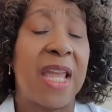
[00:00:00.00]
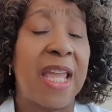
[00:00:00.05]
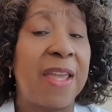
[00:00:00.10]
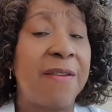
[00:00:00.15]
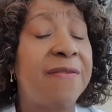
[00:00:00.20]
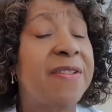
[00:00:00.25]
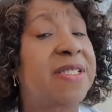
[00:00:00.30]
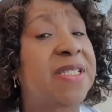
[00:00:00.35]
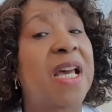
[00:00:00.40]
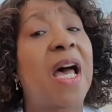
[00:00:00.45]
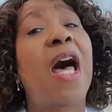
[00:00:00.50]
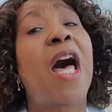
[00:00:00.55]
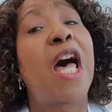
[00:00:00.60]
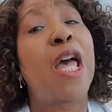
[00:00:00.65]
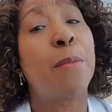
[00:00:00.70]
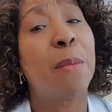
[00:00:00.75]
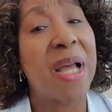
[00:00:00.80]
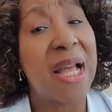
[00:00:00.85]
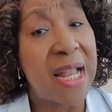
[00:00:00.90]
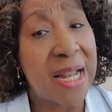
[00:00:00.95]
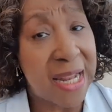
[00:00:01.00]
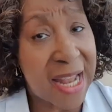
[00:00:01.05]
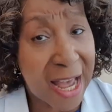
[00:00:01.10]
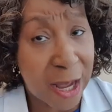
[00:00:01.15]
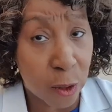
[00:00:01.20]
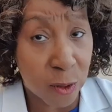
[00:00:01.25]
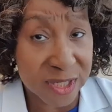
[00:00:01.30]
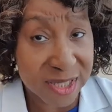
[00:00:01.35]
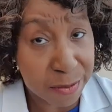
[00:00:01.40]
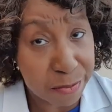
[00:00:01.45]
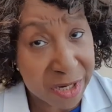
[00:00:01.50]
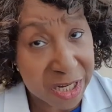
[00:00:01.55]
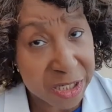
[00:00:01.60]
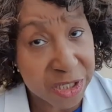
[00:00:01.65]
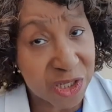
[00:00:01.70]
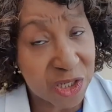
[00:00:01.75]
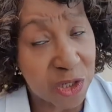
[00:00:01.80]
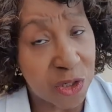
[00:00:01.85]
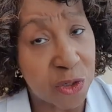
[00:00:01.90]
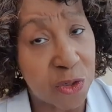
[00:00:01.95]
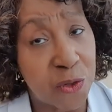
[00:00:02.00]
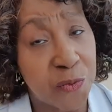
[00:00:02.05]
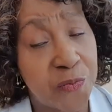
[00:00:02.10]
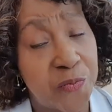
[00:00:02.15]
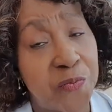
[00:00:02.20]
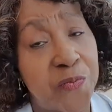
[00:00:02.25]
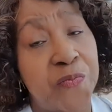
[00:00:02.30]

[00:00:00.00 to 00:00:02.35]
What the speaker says: if time allows me to.